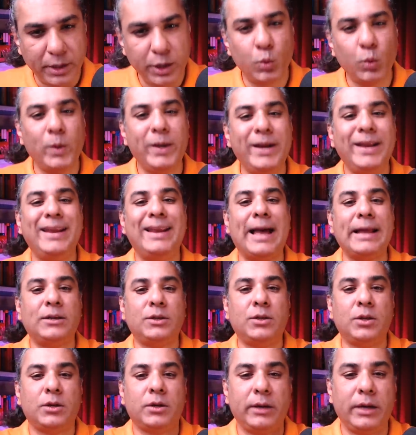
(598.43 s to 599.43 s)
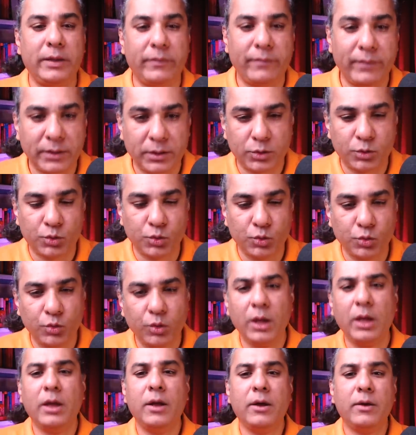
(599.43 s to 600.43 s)
unilaterally withdrew
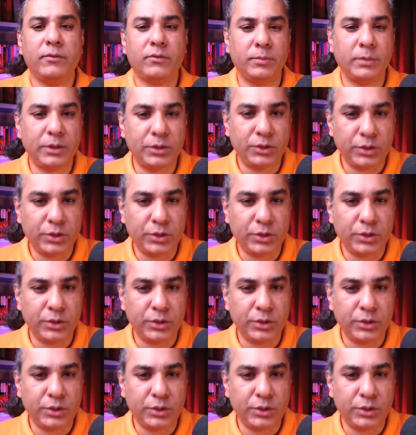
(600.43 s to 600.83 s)
from the